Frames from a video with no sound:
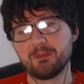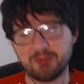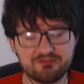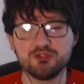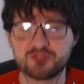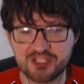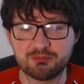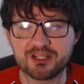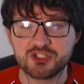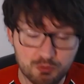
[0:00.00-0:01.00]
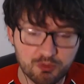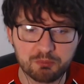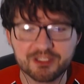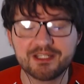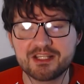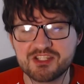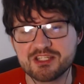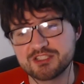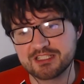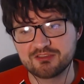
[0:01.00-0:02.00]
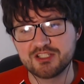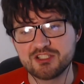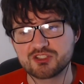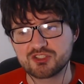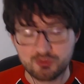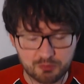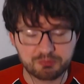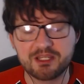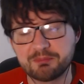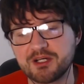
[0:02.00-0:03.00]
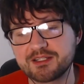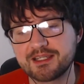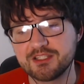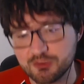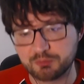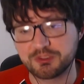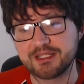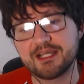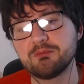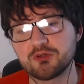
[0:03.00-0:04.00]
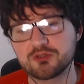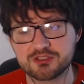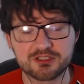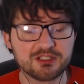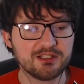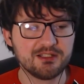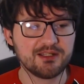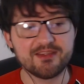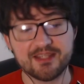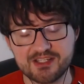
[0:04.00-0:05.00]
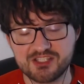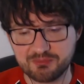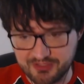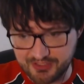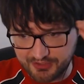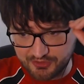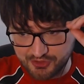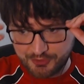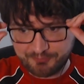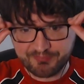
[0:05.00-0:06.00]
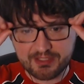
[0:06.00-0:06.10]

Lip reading: But if you say, well, you will play against Celtic and Rangers, and you will play at Parkhead, and you will play at Ibrox. And that is something they could do.